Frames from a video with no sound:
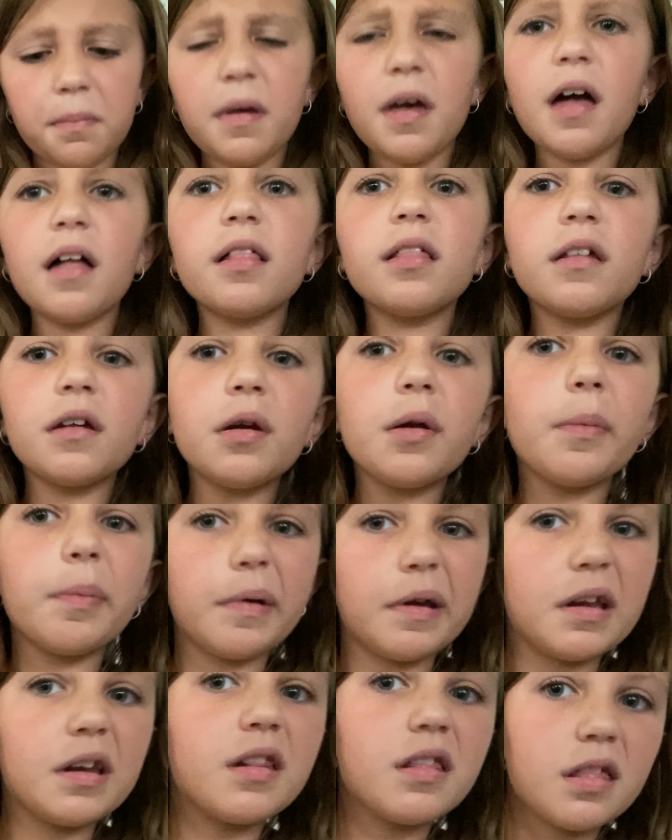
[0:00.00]
A little
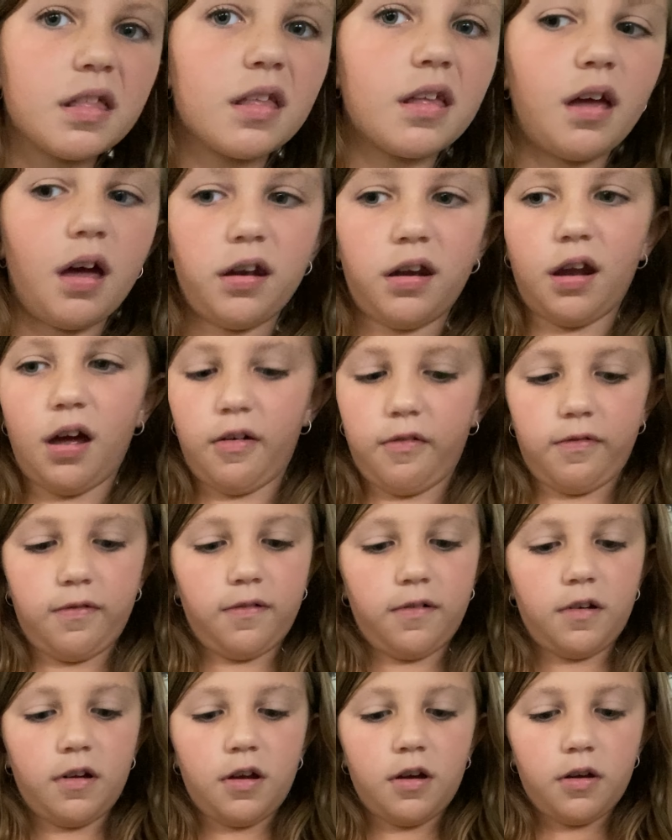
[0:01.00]
bit's enough.
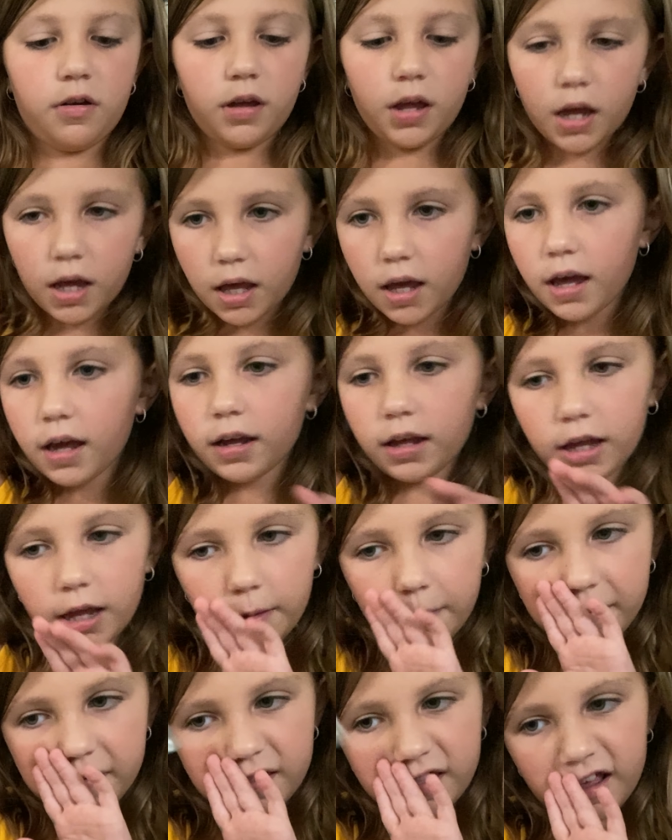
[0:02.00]
Okay,
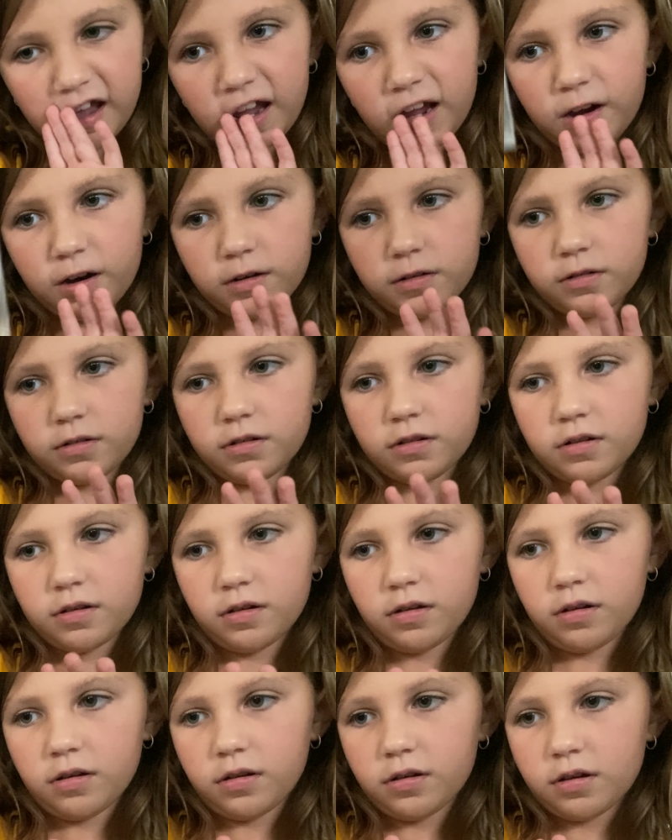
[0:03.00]
keep it there.
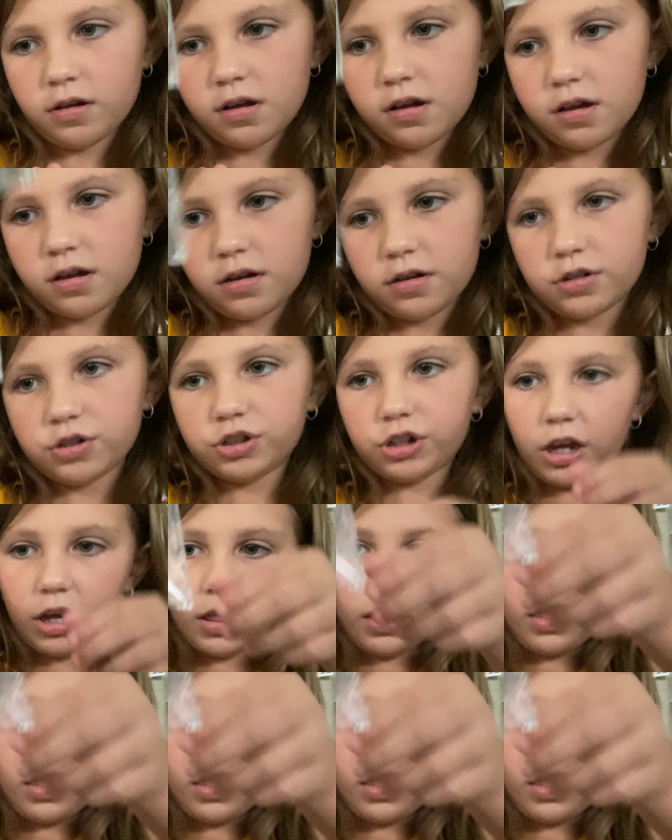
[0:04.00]
Shake.